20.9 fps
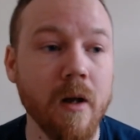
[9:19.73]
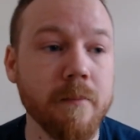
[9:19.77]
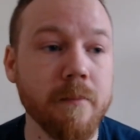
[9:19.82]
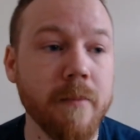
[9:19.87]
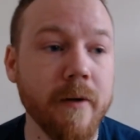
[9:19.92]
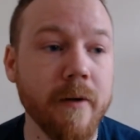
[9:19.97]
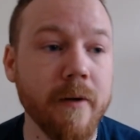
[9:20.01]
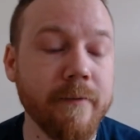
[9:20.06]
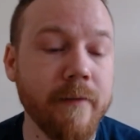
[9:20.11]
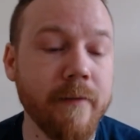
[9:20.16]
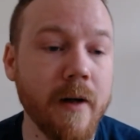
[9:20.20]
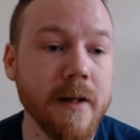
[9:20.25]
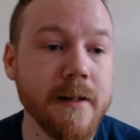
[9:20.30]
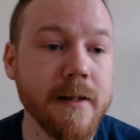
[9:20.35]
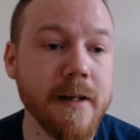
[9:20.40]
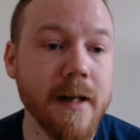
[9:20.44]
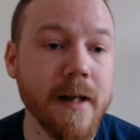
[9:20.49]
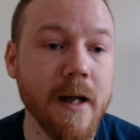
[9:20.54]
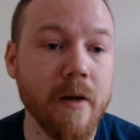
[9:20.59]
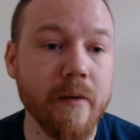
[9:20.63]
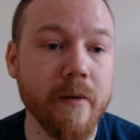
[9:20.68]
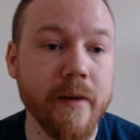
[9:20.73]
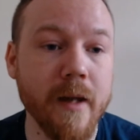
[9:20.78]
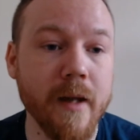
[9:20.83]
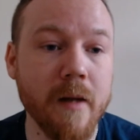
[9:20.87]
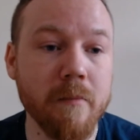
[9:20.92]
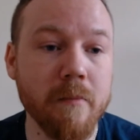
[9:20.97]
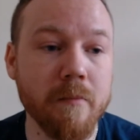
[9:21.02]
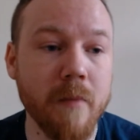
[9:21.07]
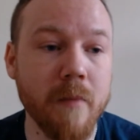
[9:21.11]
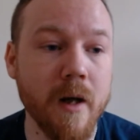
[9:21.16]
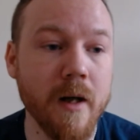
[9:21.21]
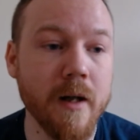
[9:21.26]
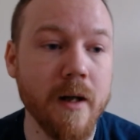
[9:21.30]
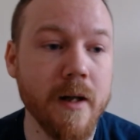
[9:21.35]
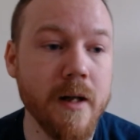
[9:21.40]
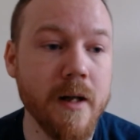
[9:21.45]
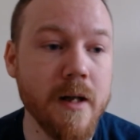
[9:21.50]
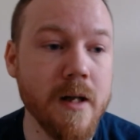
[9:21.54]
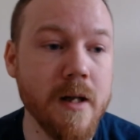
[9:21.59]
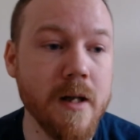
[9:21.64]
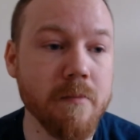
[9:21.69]
but finding out that
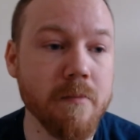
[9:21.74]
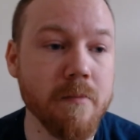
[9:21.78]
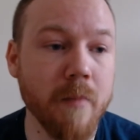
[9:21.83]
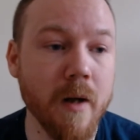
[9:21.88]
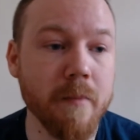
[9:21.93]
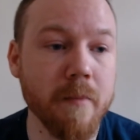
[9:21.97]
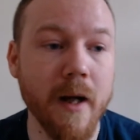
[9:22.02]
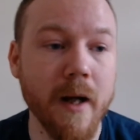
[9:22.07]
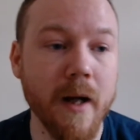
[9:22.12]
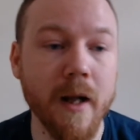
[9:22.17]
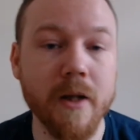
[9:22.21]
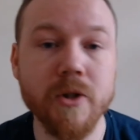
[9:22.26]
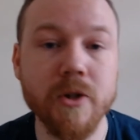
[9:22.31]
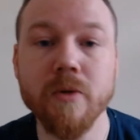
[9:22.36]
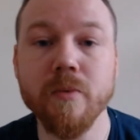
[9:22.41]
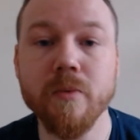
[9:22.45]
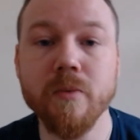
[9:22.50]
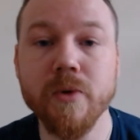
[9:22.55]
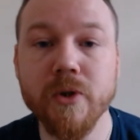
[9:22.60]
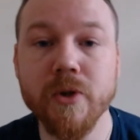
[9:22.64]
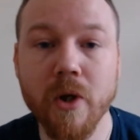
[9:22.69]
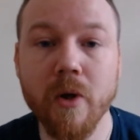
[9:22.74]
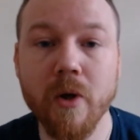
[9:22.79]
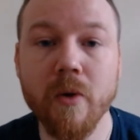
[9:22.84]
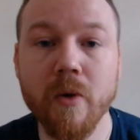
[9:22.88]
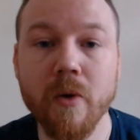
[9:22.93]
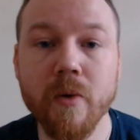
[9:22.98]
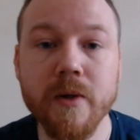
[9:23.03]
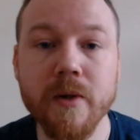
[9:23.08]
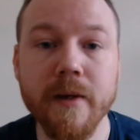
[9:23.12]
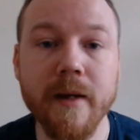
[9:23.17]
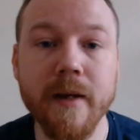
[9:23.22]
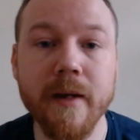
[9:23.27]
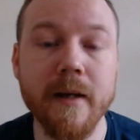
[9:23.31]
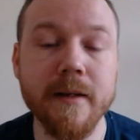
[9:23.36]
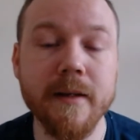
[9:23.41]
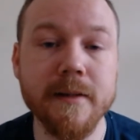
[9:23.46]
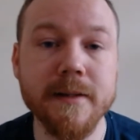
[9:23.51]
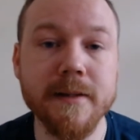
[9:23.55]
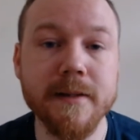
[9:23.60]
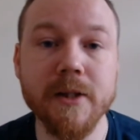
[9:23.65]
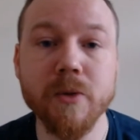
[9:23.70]
my manager was told that
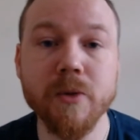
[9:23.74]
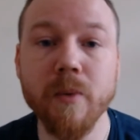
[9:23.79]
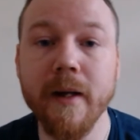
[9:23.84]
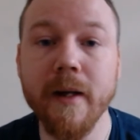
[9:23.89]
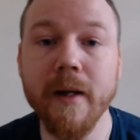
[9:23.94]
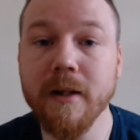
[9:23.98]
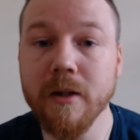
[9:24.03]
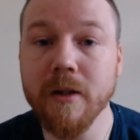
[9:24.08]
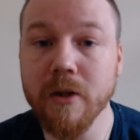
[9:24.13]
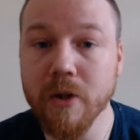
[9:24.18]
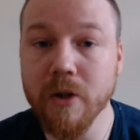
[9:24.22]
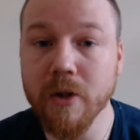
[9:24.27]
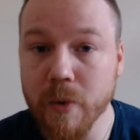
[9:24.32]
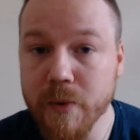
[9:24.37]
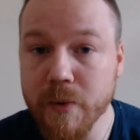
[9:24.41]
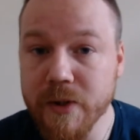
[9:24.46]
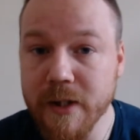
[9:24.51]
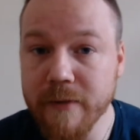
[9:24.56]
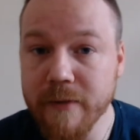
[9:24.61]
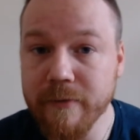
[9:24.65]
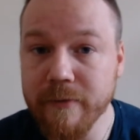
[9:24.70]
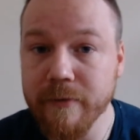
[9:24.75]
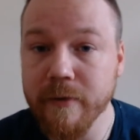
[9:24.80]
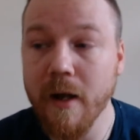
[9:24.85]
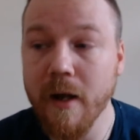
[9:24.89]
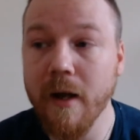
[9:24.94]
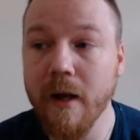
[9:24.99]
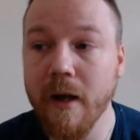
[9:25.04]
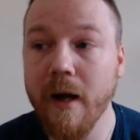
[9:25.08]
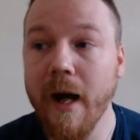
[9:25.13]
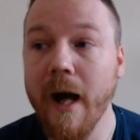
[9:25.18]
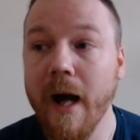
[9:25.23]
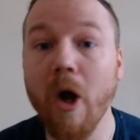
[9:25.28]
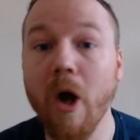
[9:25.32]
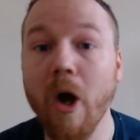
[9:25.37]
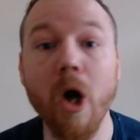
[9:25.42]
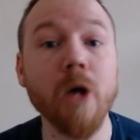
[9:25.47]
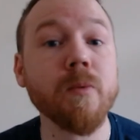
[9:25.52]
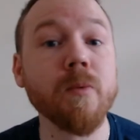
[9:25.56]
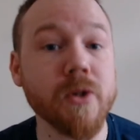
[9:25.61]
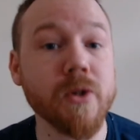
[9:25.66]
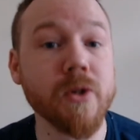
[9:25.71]
the tests were inconclusive and
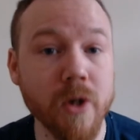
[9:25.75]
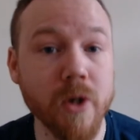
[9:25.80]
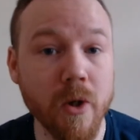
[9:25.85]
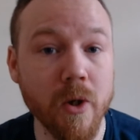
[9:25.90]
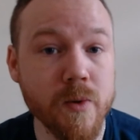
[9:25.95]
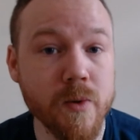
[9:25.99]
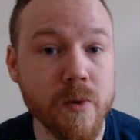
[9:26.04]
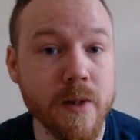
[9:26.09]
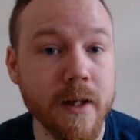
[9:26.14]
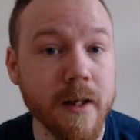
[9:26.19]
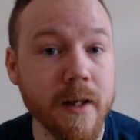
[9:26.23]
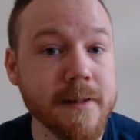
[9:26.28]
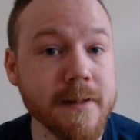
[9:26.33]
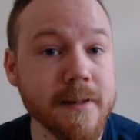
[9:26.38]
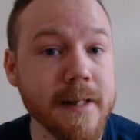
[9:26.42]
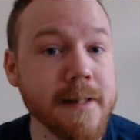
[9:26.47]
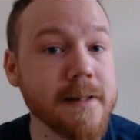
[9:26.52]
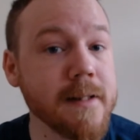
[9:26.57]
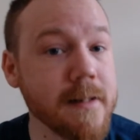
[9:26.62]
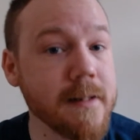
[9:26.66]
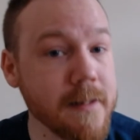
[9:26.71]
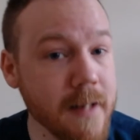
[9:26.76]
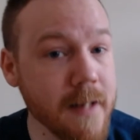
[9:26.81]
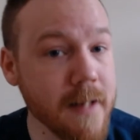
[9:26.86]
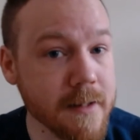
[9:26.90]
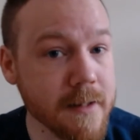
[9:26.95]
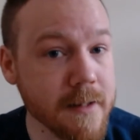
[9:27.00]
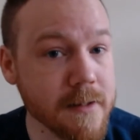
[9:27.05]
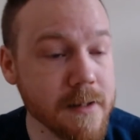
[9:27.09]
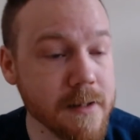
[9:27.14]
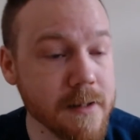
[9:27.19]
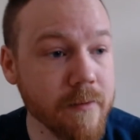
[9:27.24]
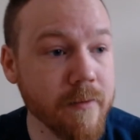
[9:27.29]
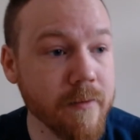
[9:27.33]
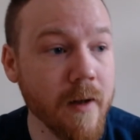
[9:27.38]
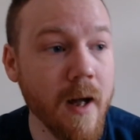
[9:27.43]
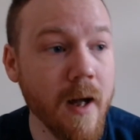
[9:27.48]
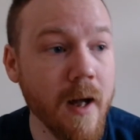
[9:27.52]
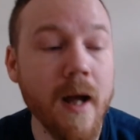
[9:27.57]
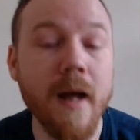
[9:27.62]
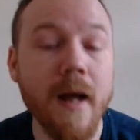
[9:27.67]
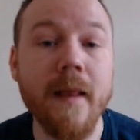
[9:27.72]
I was told that I tested negative,
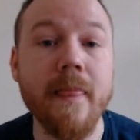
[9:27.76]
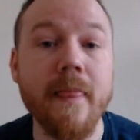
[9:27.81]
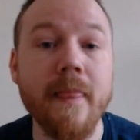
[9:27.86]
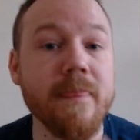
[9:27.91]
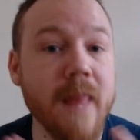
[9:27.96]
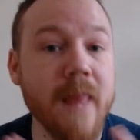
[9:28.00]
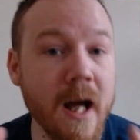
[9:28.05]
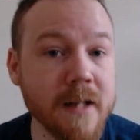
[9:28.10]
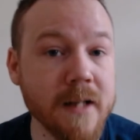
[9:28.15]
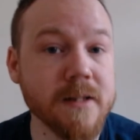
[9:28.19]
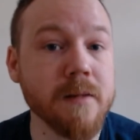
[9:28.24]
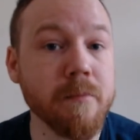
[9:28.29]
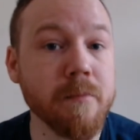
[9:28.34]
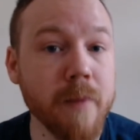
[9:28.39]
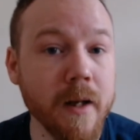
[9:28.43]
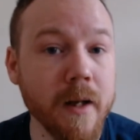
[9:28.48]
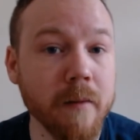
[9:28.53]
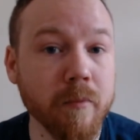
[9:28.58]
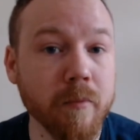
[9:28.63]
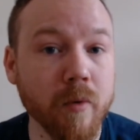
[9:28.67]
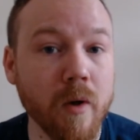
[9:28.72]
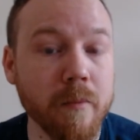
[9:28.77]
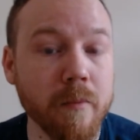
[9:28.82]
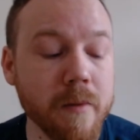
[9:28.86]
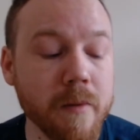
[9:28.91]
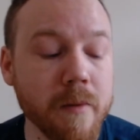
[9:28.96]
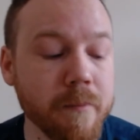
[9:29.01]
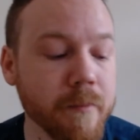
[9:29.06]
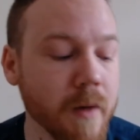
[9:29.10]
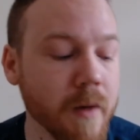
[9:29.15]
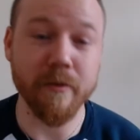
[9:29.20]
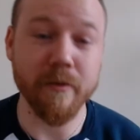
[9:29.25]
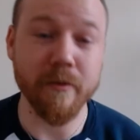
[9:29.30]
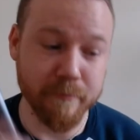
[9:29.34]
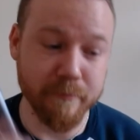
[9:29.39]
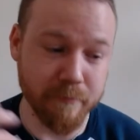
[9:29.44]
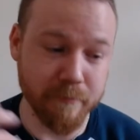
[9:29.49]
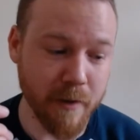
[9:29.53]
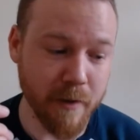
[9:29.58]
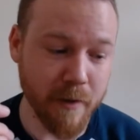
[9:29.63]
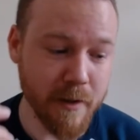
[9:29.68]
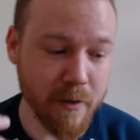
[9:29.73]
that's a big problem.
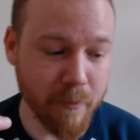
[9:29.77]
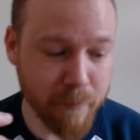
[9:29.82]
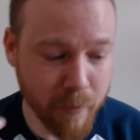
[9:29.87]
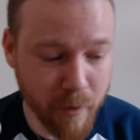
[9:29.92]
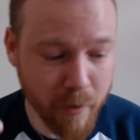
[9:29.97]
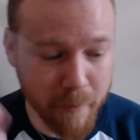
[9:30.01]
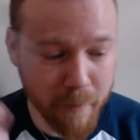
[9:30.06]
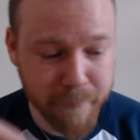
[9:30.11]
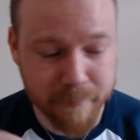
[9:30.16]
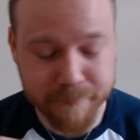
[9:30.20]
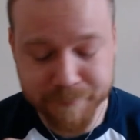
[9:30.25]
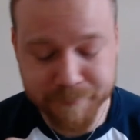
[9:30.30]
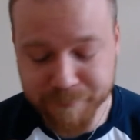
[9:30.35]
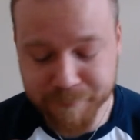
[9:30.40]
My little prop.